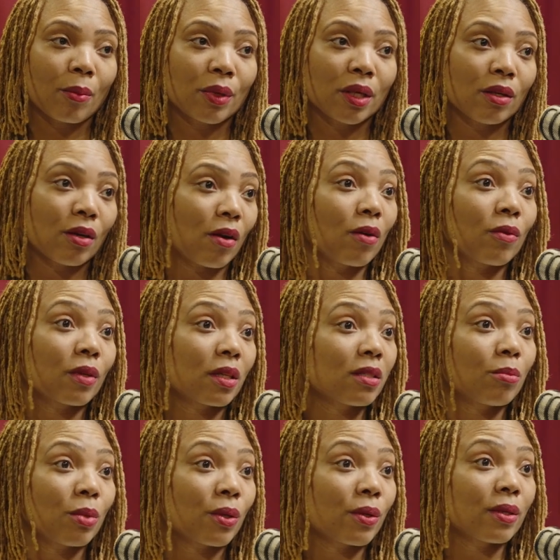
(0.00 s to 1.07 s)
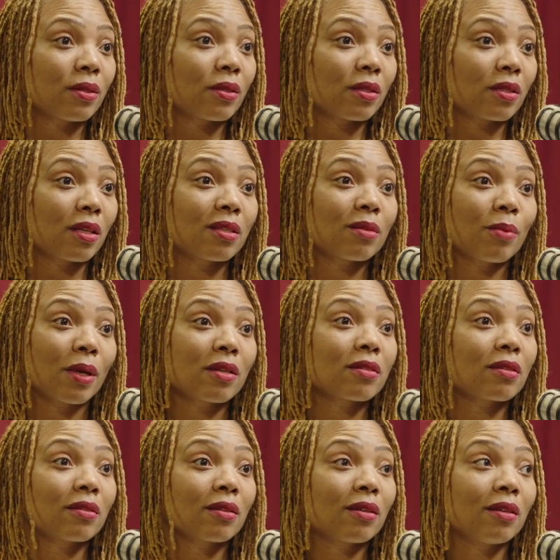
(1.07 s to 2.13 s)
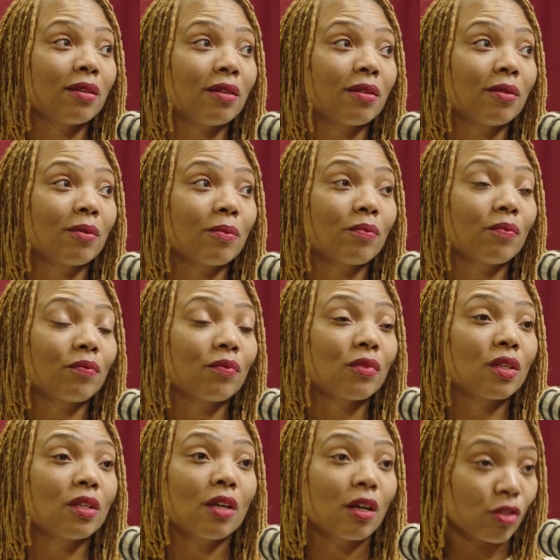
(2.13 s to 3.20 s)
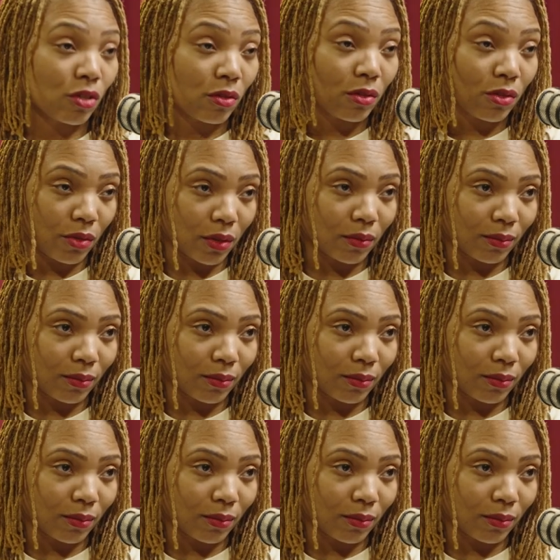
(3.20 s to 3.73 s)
in their own experiences, especially young children.